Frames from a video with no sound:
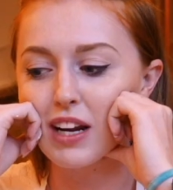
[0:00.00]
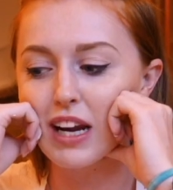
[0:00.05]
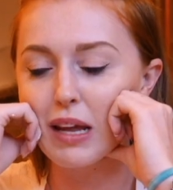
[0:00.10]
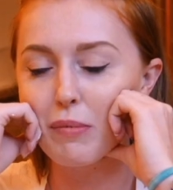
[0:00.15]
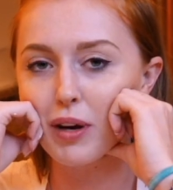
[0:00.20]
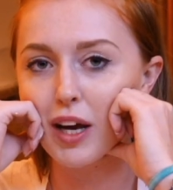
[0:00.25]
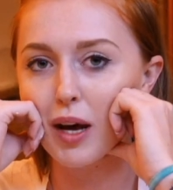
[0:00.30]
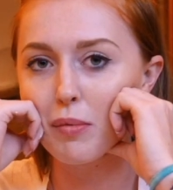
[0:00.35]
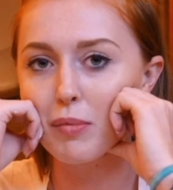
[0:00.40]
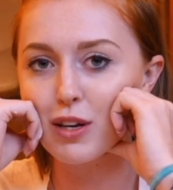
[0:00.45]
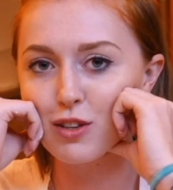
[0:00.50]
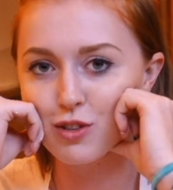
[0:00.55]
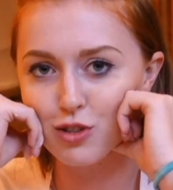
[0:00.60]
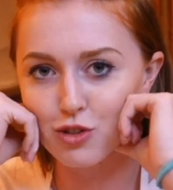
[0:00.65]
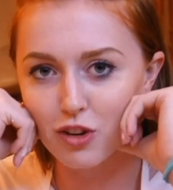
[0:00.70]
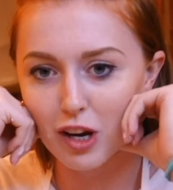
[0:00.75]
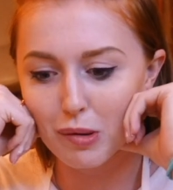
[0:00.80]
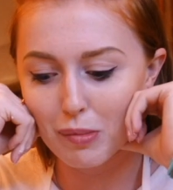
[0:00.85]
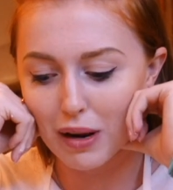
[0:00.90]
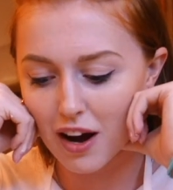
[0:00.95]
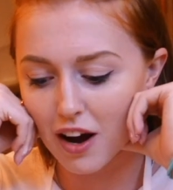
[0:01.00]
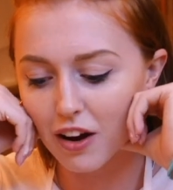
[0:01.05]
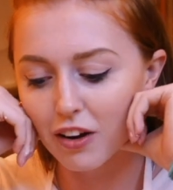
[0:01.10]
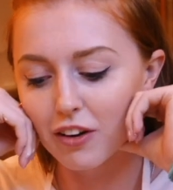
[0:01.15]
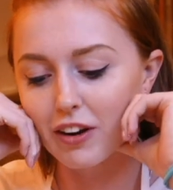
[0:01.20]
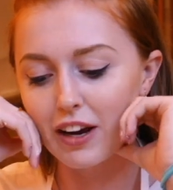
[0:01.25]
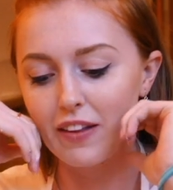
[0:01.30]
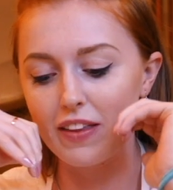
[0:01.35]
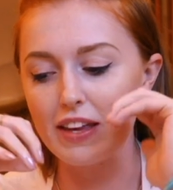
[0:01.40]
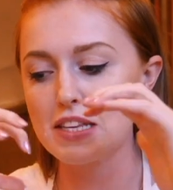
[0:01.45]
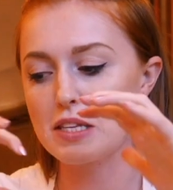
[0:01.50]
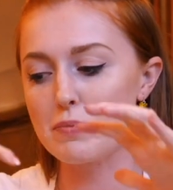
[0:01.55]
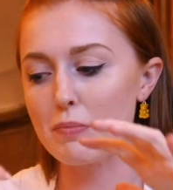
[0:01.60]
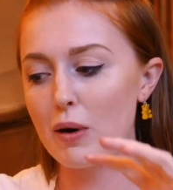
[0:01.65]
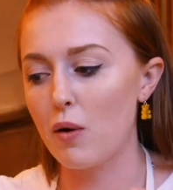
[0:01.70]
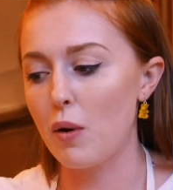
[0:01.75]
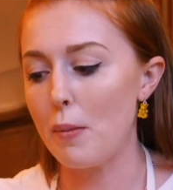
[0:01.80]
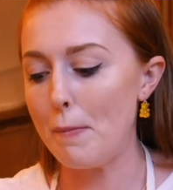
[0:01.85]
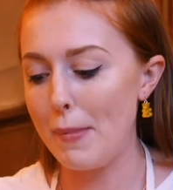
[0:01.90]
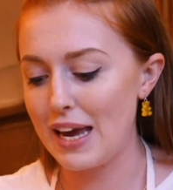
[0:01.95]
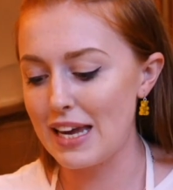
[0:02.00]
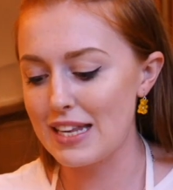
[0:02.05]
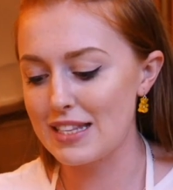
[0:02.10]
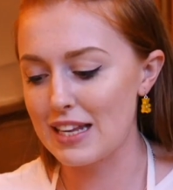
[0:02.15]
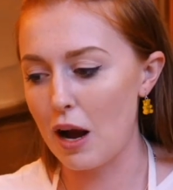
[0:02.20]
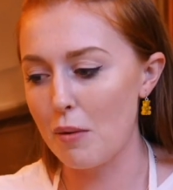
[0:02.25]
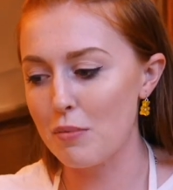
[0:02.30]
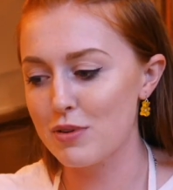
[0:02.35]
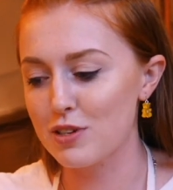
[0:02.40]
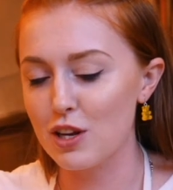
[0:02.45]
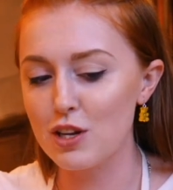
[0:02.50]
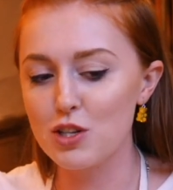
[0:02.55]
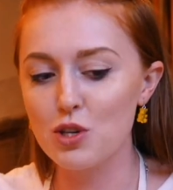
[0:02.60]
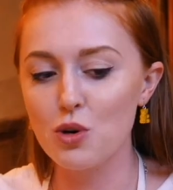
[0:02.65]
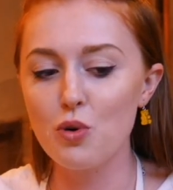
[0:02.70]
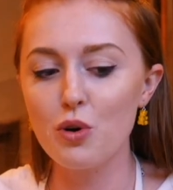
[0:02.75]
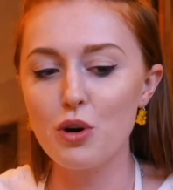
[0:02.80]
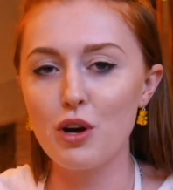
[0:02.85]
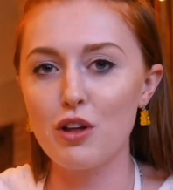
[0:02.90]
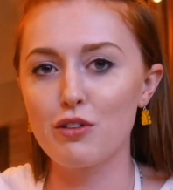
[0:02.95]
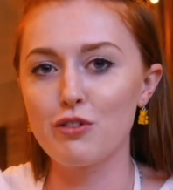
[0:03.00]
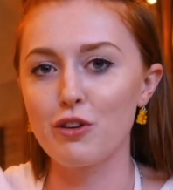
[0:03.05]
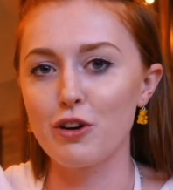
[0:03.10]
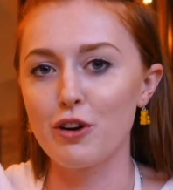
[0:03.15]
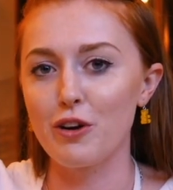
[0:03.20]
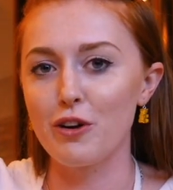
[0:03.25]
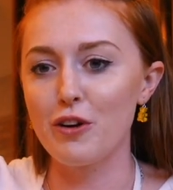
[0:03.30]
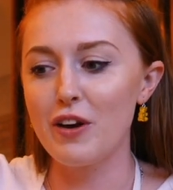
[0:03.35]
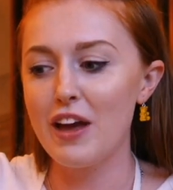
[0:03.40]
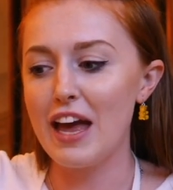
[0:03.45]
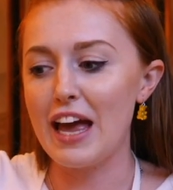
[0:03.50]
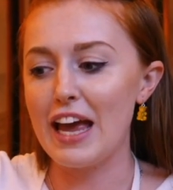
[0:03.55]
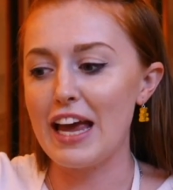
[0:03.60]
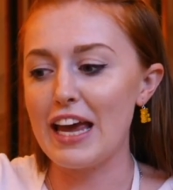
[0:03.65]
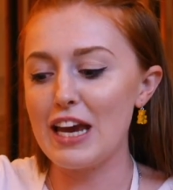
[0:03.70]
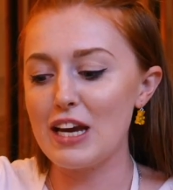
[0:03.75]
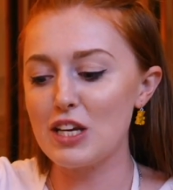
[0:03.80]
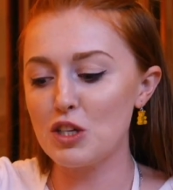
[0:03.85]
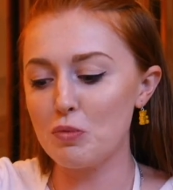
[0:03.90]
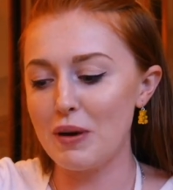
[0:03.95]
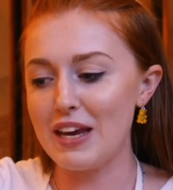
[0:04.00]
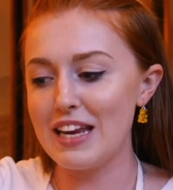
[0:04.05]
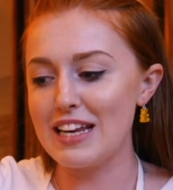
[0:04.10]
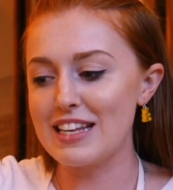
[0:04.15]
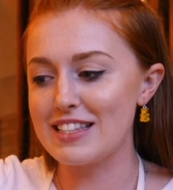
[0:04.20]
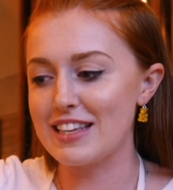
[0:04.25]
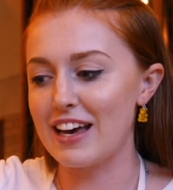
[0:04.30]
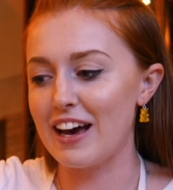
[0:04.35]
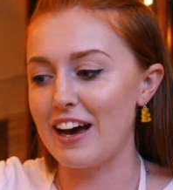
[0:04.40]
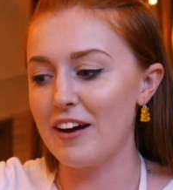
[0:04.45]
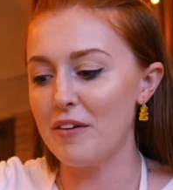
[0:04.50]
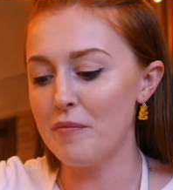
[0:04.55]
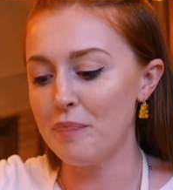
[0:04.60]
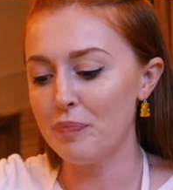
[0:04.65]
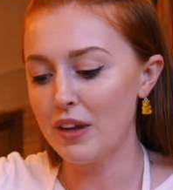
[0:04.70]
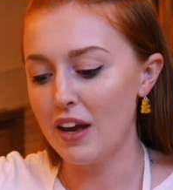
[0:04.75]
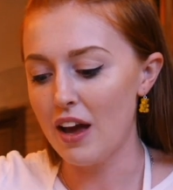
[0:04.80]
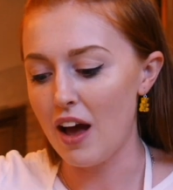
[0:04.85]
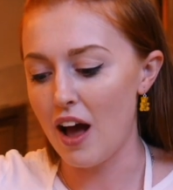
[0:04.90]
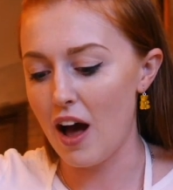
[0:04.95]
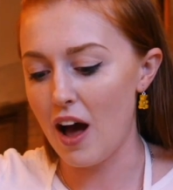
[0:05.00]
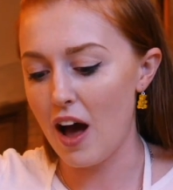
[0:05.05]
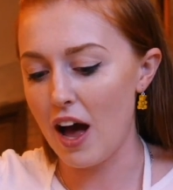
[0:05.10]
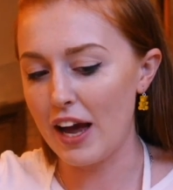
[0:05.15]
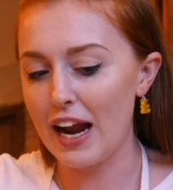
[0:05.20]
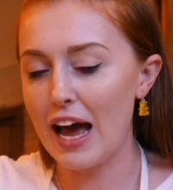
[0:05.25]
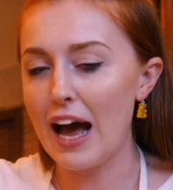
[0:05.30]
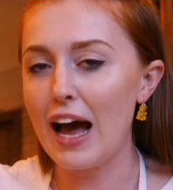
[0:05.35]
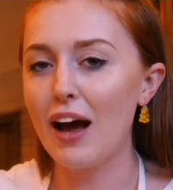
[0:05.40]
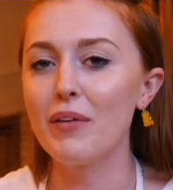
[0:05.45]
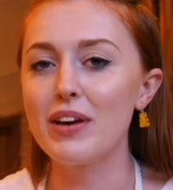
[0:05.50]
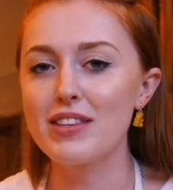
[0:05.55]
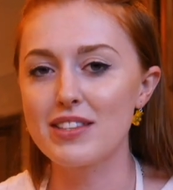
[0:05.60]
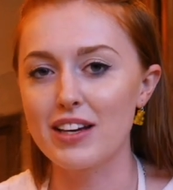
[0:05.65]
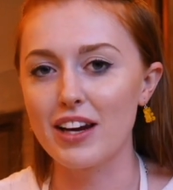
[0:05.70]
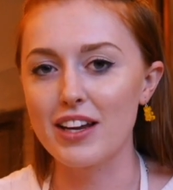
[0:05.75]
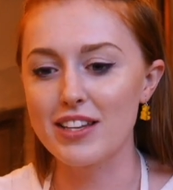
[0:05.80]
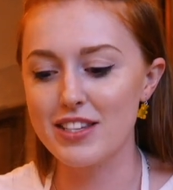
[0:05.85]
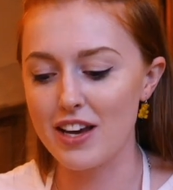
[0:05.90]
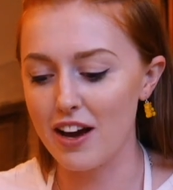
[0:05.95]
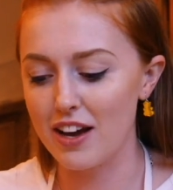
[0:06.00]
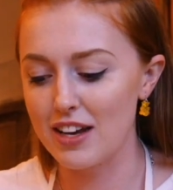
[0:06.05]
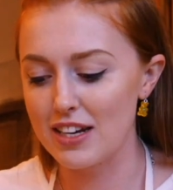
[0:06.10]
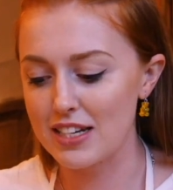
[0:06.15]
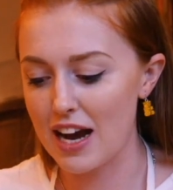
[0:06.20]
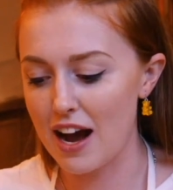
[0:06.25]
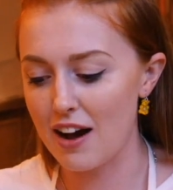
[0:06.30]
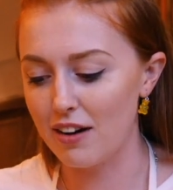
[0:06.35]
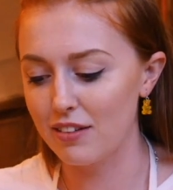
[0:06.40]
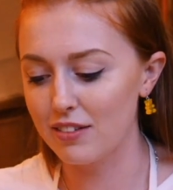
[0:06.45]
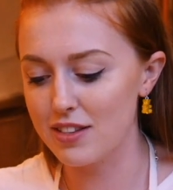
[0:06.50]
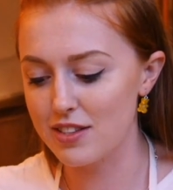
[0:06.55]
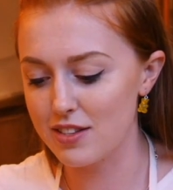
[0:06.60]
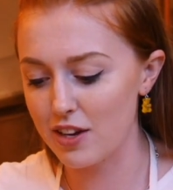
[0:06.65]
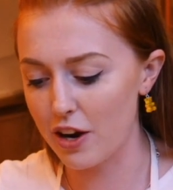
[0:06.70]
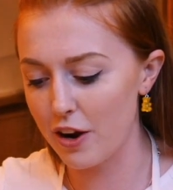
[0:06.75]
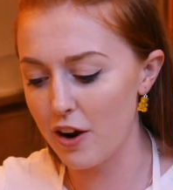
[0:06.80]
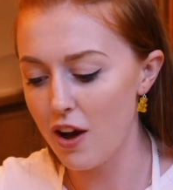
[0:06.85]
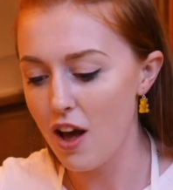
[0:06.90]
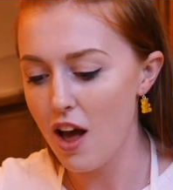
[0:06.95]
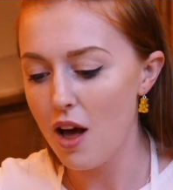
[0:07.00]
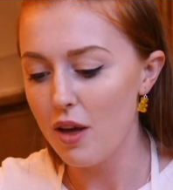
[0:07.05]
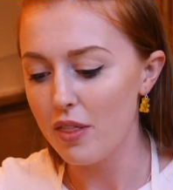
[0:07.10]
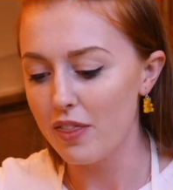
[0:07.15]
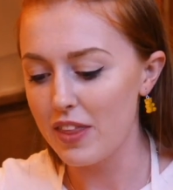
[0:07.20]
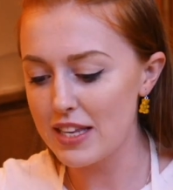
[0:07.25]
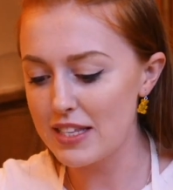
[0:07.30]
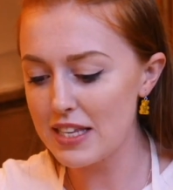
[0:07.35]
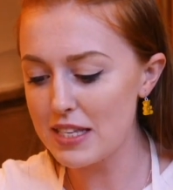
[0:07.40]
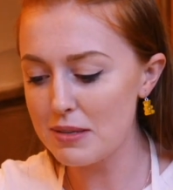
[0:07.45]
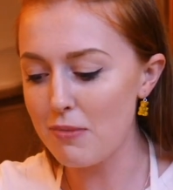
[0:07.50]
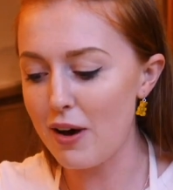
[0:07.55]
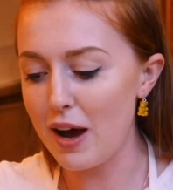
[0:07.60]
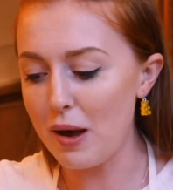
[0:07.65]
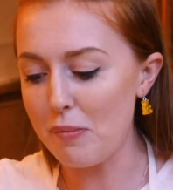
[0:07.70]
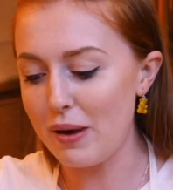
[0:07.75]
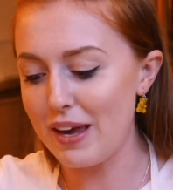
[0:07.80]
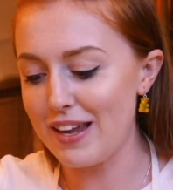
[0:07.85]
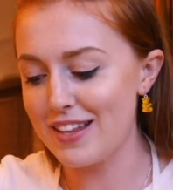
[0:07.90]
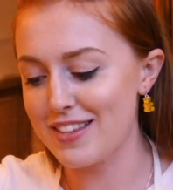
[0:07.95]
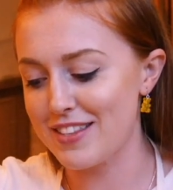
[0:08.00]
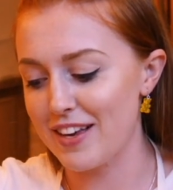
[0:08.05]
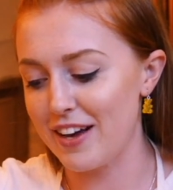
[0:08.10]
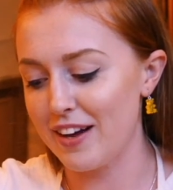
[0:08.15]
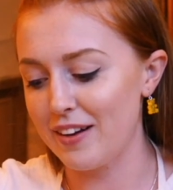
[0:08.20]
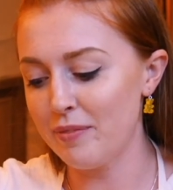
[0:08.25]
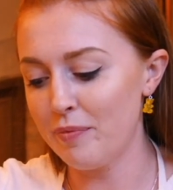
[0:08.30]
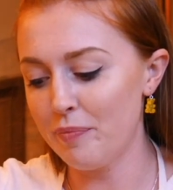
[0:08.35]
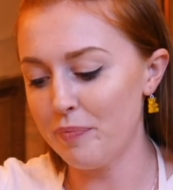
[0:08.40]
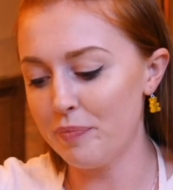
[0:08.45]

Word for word: Suddenly become extremely hungry. These smell amazing. I'm just going to talk you through each pizza uh, and how it's kind of turned out. So this is my pizza.